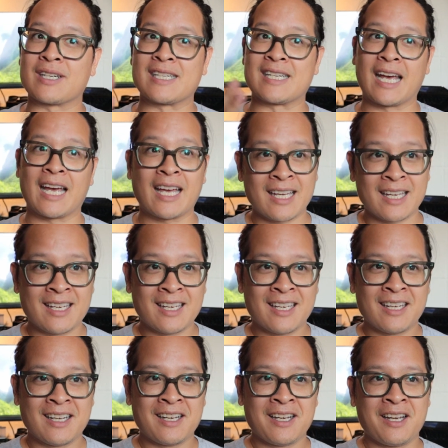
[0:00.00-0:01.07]
day,
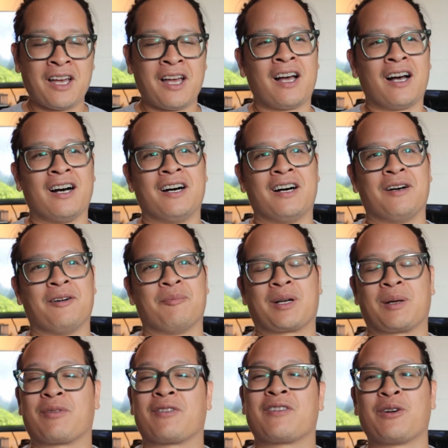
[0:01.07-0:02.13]
but
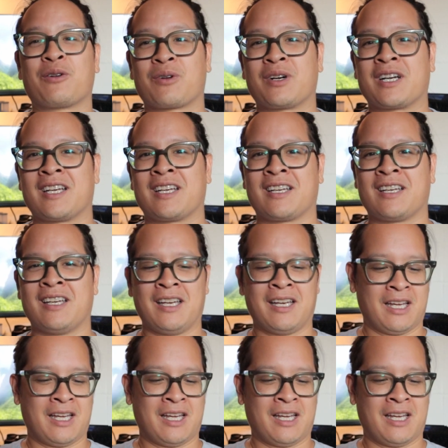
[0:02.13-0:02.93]
I'm still running.